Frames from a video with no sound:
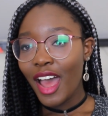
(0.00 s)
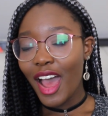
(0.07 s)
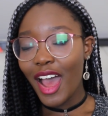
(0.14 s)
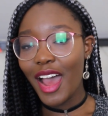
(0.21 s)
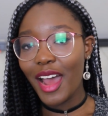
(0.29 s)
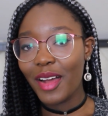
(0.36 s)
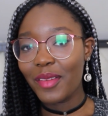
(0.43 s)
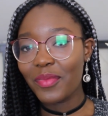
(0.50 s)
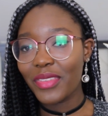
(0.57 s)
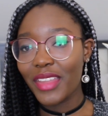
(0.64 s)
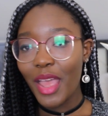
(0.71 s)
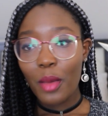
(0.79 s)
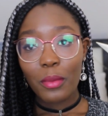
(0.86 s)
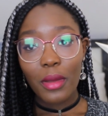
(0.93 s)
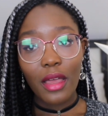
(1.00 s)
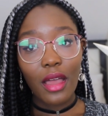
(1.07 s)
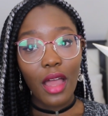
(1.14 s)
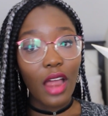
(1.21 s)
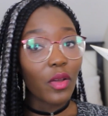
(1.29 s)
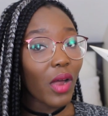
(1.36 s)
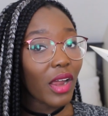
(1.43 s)

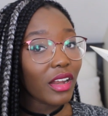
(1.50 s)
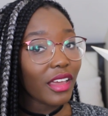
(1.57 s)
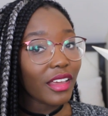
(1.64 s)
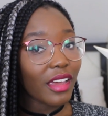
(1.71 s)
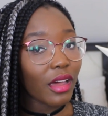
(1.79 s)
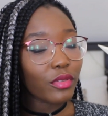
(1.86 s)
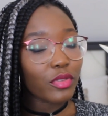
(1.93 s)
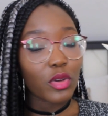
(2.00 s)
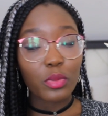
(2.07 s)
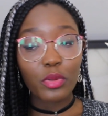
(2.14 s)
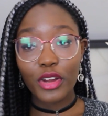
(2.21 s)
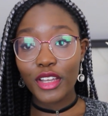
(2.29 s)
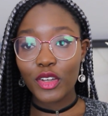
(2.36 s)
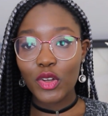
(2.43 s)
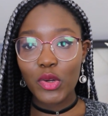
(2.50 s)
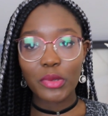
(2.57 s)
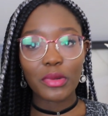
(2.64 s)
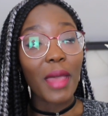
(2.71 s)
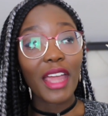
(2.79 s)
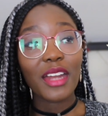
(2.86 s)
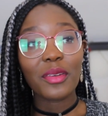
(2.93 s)
But I quite like it, I feel pretty
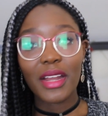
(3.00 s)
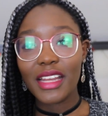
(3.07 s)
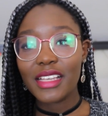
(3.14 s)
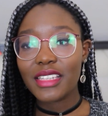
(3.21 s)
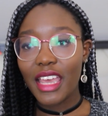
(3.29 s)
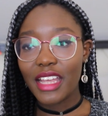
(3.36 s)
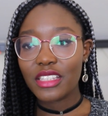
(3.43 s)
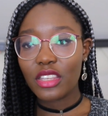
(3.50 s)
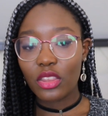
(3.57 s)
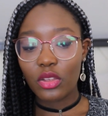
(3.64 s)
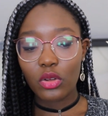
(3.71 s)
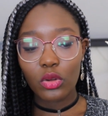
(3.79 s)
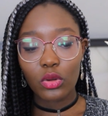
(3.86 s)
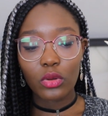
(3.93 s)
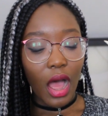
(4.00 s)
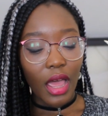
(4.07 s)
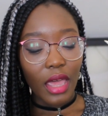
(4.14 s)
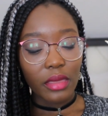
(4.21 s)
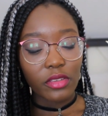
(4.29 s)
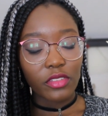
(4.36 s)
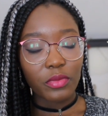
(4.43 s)
cool. But anyway, let's get into the haul.
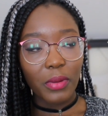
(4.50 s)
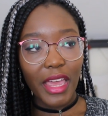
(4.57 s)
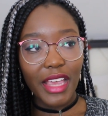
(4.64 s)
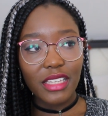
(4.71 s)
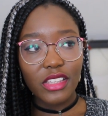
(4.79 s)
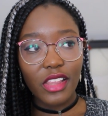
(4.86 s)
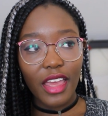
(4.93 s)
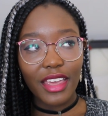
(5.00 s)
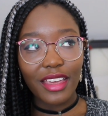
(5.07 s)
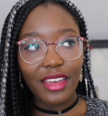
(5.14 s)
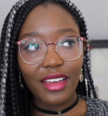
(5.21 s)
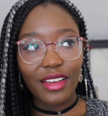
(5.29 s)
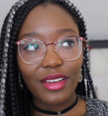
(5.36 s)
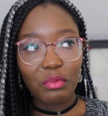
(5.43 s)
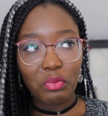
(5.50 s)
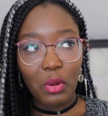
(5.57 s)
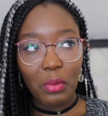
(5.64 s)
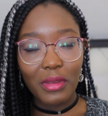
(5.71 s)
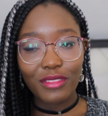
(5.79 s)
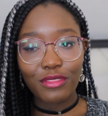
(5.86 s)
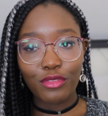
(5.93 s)
I've placed like
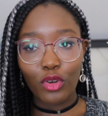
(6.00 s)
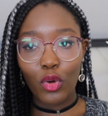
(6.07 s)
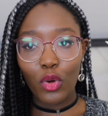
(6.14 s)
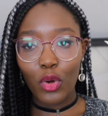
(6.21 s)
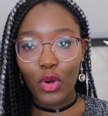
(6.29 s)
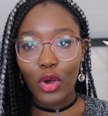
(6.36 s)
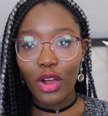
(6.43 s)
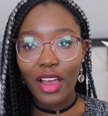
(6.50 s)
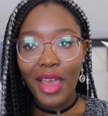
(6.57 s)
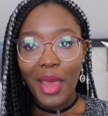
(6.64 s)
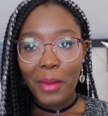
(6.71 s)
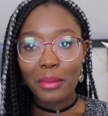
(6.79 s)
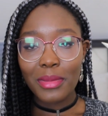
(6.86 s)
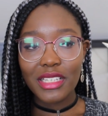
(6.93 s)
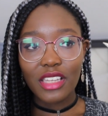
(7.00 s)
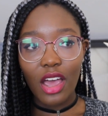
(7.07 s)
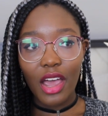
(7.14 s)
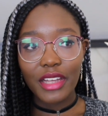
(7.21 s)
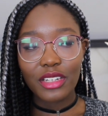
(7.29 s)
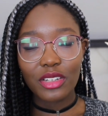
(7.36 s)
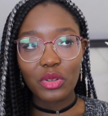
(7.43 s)
probably 4
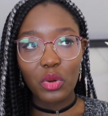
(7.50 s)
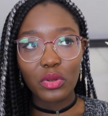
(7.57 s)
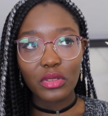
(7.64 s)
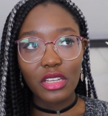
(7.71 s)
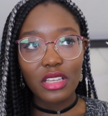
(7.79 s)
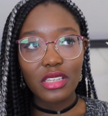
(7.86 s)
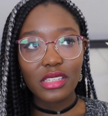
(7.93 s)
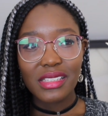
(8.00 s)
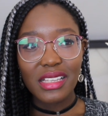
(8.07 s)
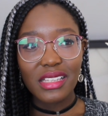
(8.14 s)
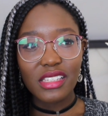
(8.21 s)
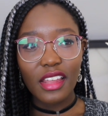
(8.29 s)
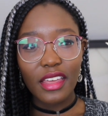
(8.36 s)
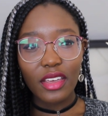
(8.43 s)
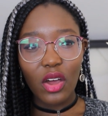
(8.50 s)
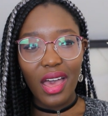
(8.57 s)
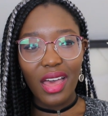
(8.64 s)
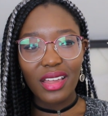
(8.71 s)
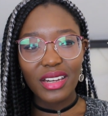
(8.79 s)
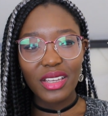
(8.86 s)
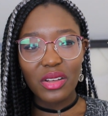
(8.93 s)
Missguided orders since like
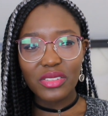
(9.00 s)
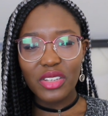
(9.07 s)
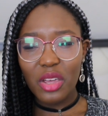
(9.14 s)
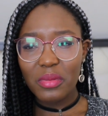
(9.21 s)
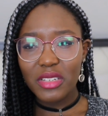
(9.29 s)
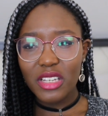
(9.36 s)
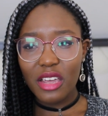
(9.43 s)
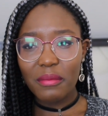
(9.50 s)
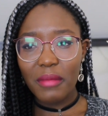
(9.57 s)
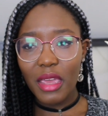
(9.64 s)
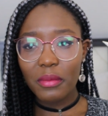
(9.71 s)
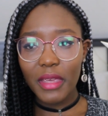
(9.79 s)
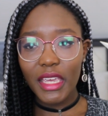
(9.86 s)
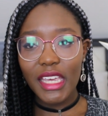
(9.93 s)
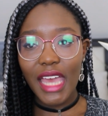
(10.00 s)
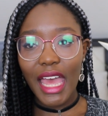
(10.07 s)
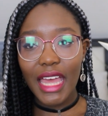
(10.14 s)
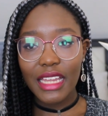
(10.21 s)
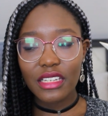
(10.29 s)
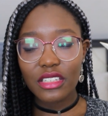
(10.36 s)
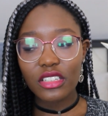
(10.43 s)
early October time maybe,
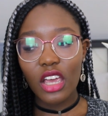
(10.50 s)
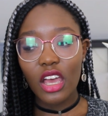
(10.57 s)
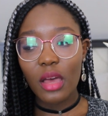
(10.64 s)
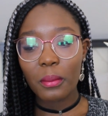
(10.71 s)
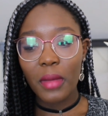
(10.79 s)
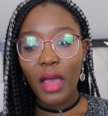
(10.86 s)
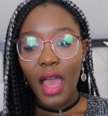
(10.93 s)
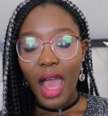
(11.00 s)
and I